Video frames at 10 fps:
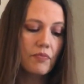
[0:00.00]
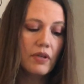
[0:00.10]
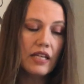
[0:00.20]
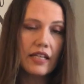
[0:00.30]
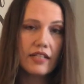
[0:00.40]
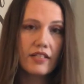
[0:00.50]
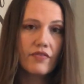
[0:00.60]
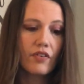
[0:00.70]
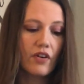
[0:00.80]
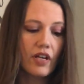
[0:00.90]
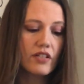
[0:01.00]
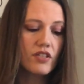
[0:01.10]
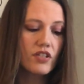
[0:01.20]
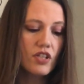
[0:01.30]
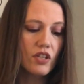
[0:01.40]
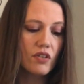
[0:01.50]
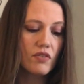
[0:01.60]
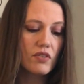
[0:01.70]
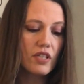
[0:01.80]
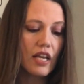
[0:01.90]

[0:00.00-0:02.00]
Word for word: peace for us Jews,